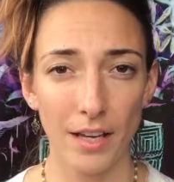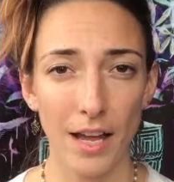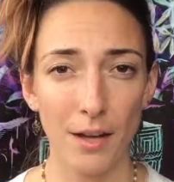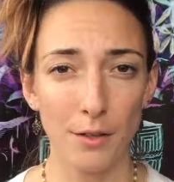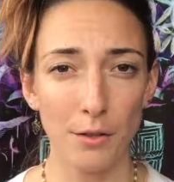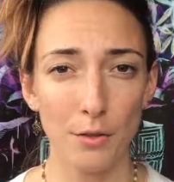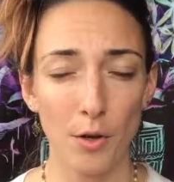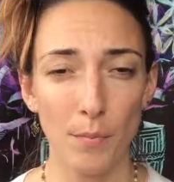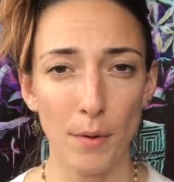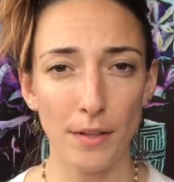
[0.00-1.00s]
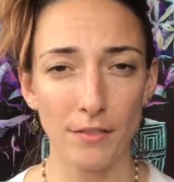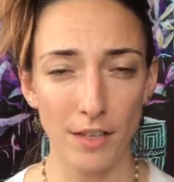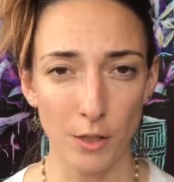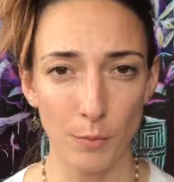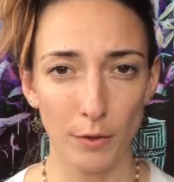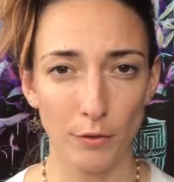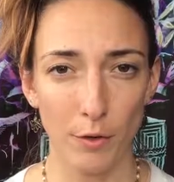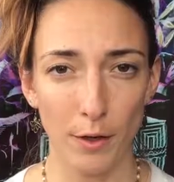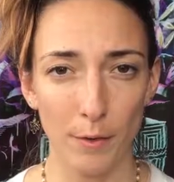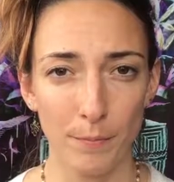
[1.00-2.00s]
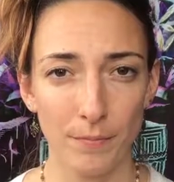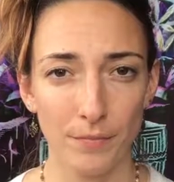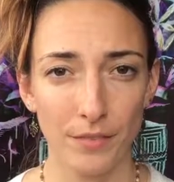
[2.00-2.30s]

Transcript: and how you show up on the Facebook forum.